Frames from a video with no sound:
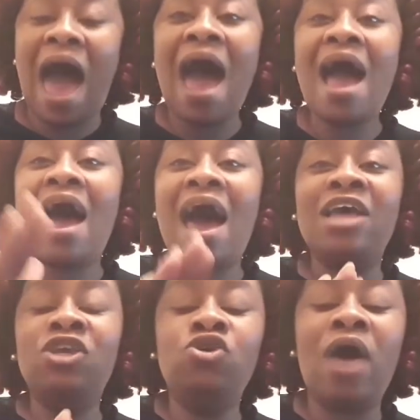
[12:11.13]
I
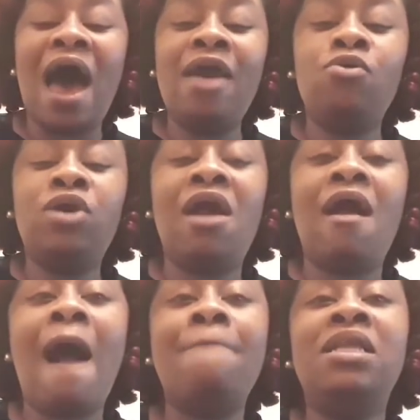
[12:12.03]
don't
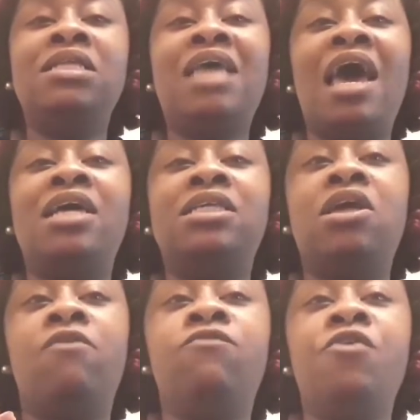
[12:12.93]
care how many times
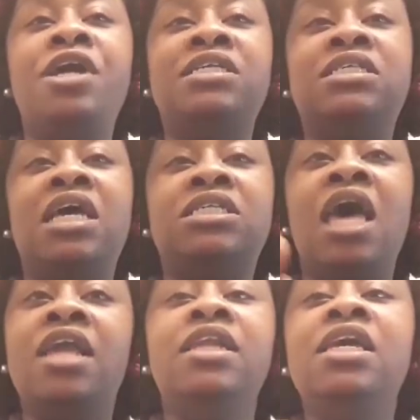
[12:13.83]
a friend says,
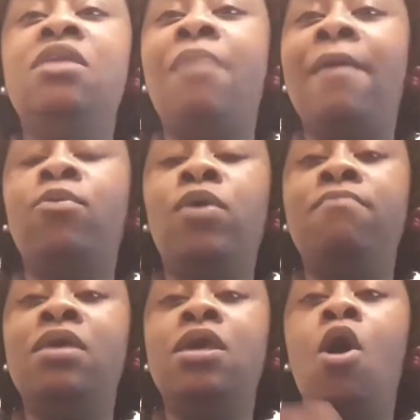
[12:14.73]
leave the baby
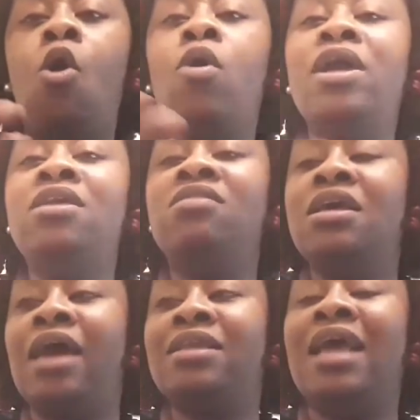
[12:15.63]
with me or
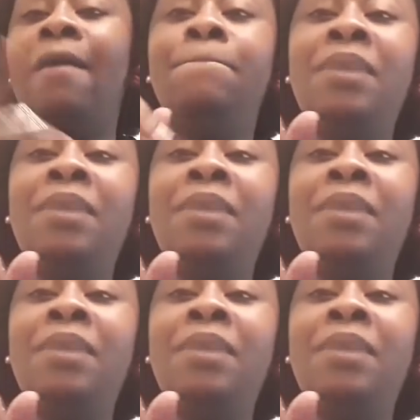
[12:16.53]
anything like that.